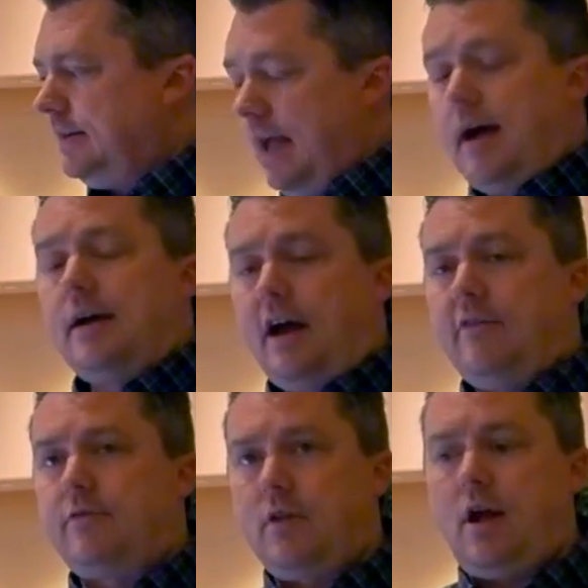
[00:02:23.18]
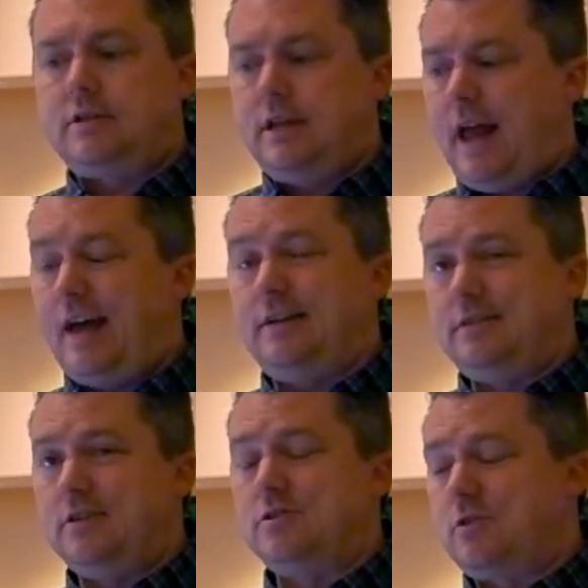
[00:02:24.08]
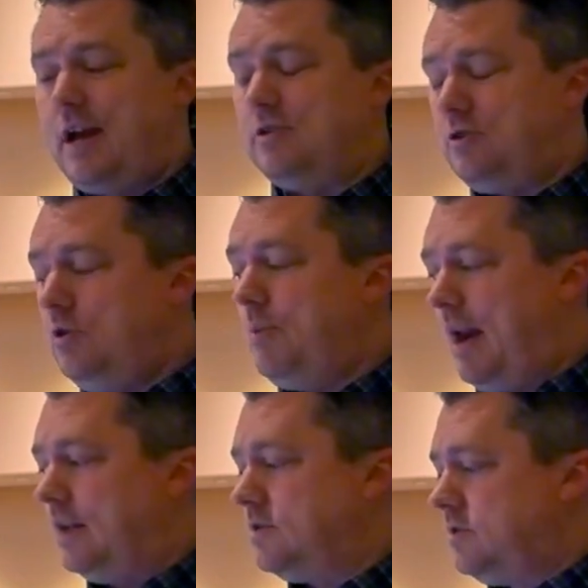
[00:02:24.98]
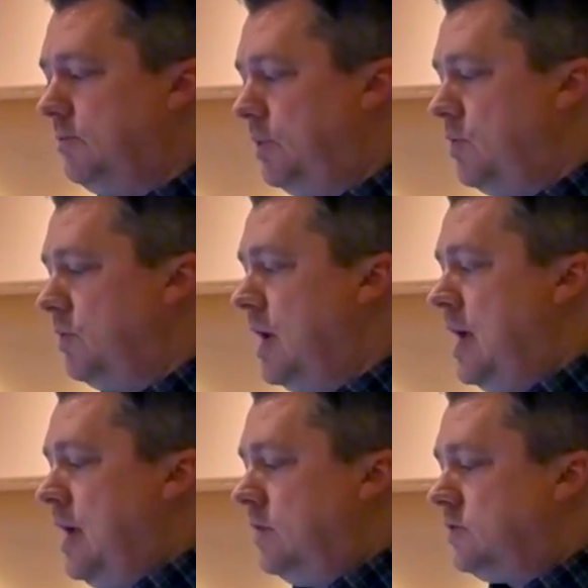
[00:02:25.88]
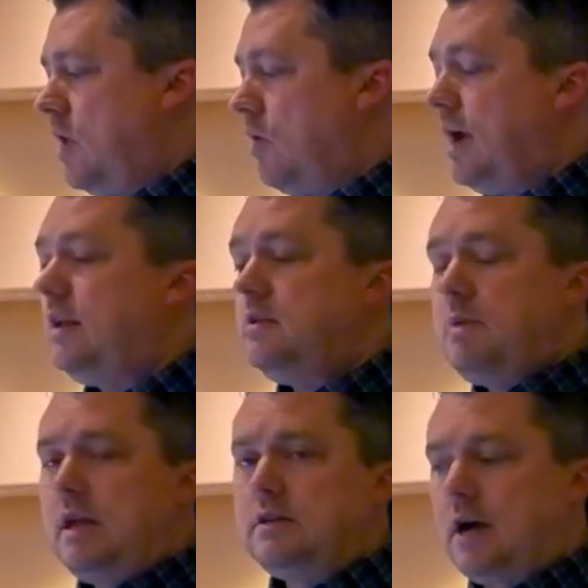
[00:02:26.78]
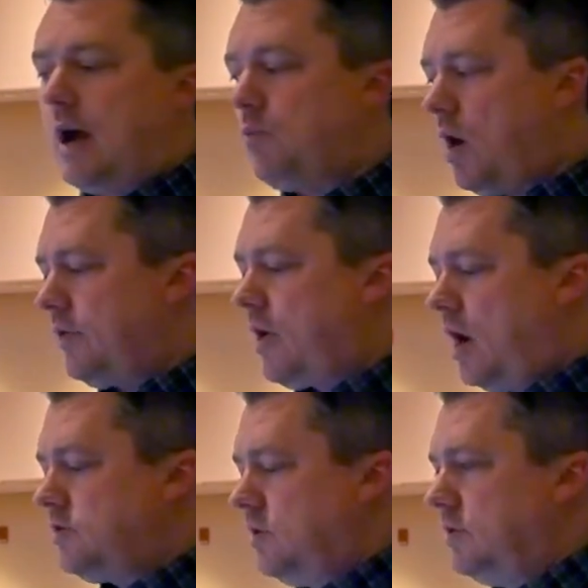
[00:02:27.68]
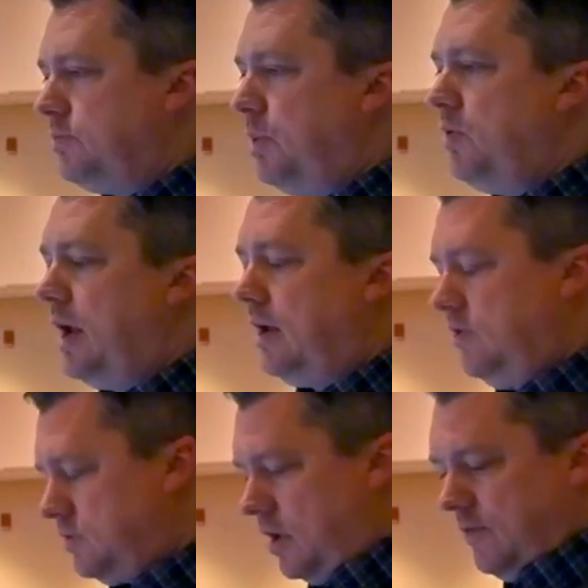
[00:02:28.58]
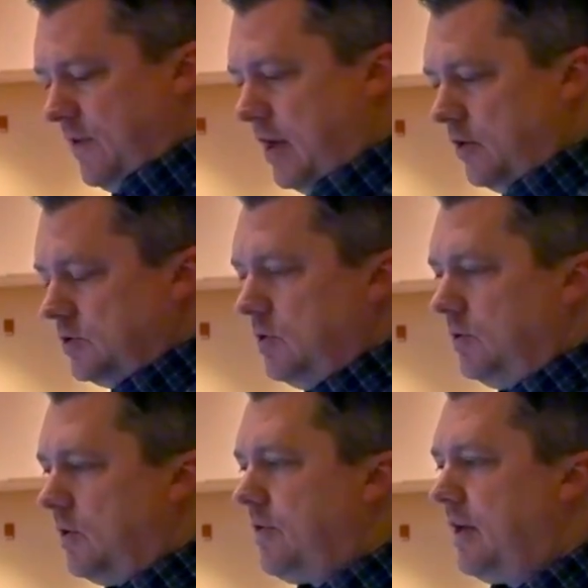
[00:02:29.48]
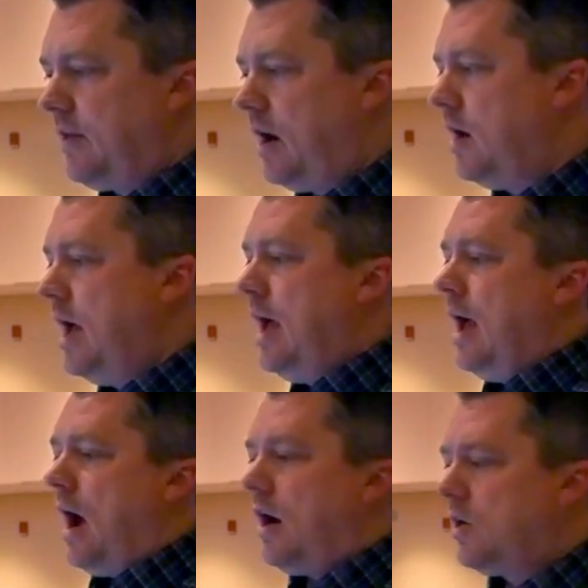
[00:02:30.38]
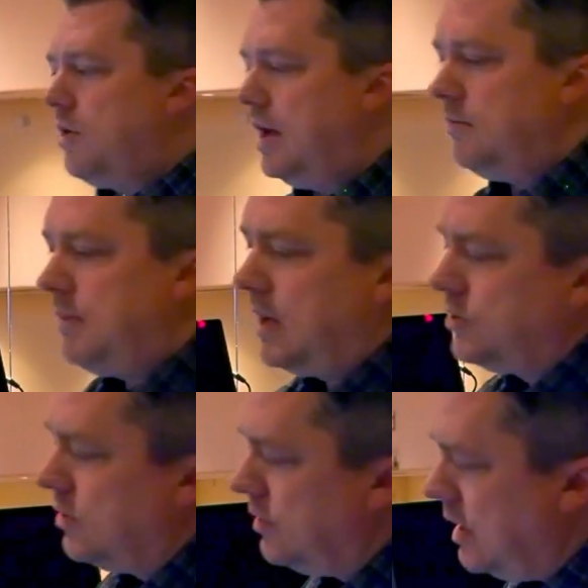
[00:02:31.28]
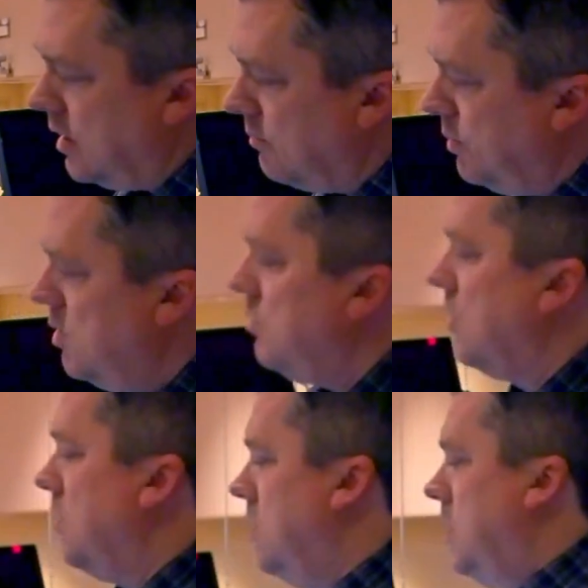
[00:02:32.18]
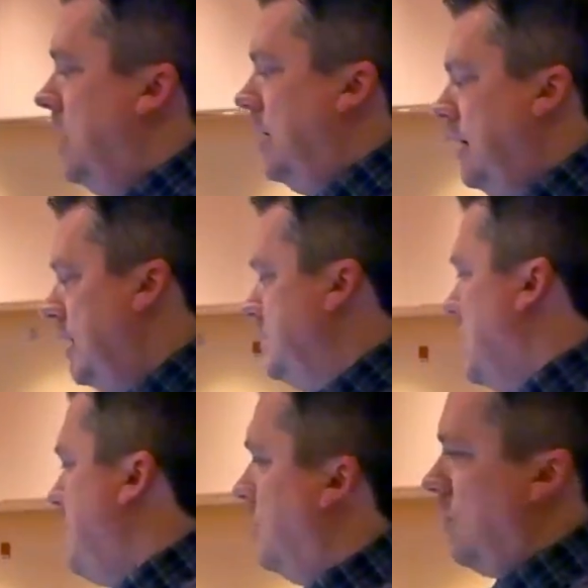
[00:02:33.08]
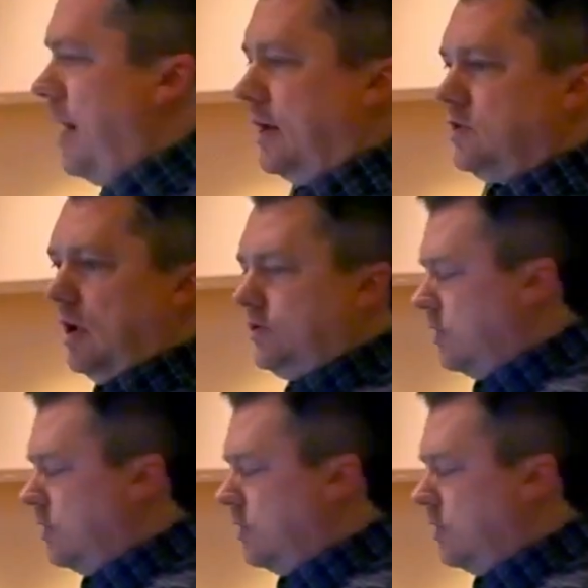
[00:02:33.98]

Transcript: yeah, I've clocked it at a straight 2 minutes to boot. So in the meantime, while the console is booting, you saw the faders doing their thing there. I'll go ahead and make sure the computer is up and running. So I'll